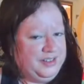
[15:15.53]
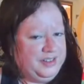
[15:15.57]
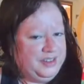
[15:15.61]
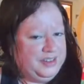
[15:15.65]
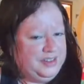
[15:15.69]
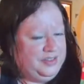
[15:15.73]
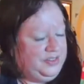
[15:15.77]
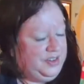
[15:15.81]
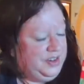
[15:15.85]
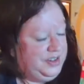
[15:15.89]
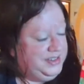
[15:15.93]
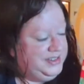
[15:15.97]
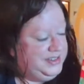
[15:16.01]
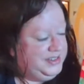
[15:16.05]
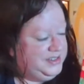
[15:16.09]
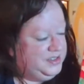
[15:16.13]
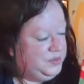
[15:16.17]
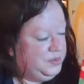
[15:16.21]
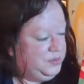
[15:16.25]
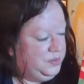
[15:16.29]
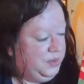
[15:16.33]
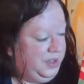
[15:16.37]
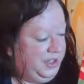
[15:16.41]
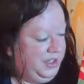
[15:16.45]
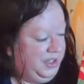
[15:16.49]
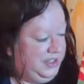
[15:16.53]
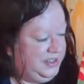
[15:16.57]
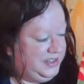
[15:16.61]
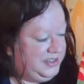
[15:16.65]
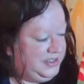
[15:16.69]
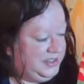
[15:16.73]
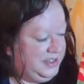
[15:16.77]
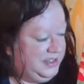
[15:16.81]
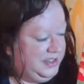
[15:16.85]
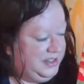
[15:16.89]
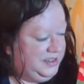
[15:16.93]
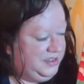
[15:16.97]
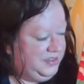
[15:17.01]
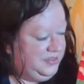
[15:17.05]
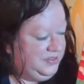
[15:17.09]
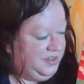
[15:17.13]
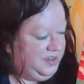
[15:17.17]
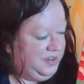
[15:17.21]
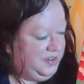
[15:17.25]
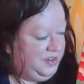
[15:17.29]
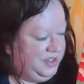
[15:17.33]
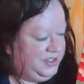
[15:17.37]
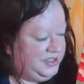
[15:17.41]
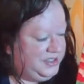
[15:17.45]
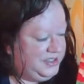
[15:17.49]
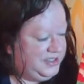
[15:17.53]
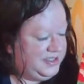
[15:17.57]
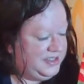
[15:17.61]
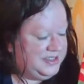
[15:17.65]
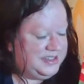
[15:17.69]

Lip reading: and it's very sweet and it's very